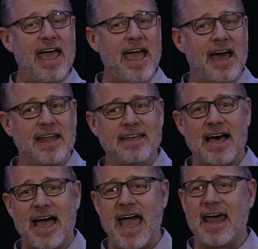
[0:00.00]
and
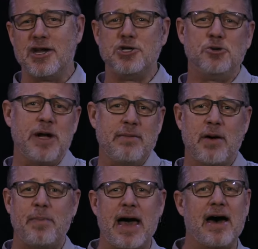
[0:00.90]
I had a dream
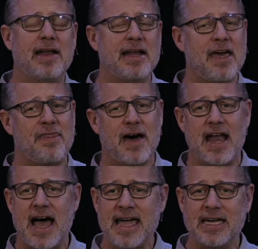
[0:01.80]
about it. I
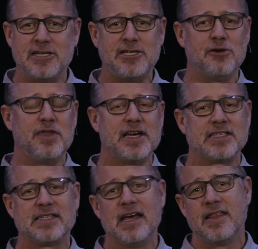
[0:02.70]
thought I could do
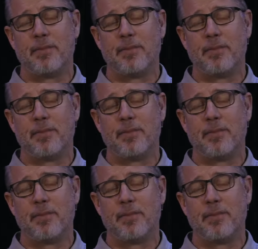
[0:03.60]
this.